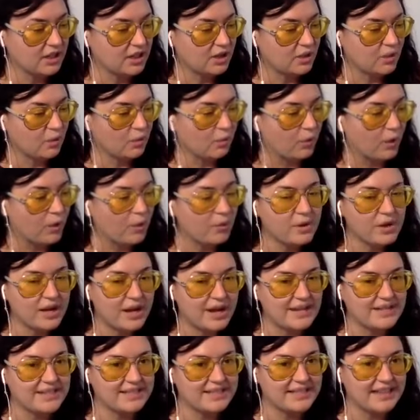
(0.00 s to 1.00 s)
what would
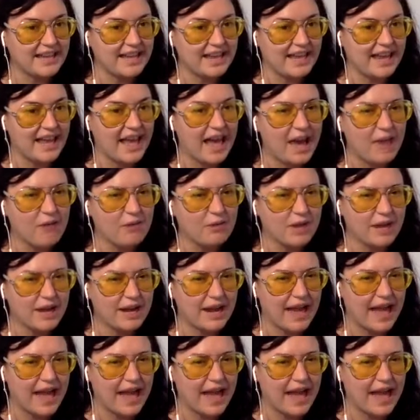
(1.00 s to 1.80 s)
I say? How would I